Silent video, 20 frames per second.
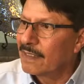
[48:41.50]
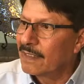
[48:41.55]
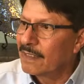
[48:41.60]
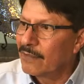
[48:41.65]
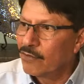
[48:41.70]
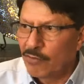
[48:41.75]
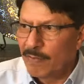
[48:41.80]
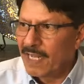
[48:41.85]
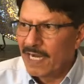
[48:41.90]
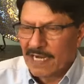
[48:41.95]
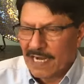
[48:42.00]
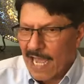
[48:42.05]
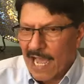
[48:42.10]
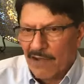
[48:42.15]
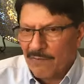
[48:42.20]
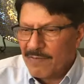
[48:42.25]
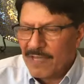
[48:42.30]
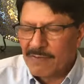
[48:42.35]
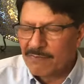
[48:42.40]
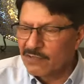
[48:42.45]
No matter how
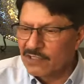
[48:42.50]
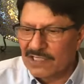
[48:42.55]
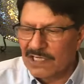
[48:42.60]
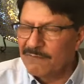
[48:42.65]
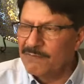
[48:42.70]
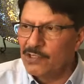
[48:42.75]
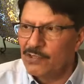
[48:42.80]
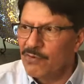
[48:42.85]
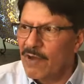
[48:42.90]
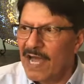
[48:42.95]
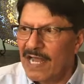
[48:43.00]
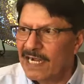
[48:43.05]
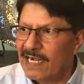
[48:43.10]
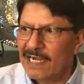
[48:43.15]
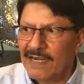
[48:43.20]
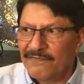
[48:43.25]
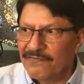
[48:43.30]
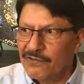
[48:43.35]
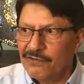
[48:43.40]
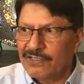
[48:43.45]
big Muslim you are, and
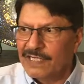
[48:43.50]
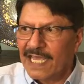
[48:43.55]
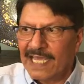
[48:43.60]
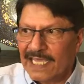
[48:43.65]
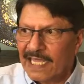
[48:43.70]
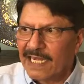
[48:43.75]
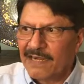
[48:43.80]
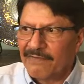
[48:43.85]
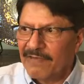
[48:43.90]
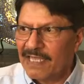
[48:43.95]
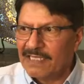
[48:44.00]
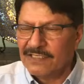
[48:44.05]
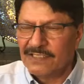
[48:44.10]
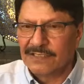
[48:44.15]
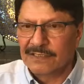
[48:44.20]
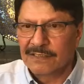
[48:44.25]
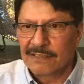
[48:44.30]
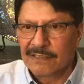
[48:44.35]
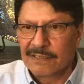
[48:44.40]
if you take a revenge,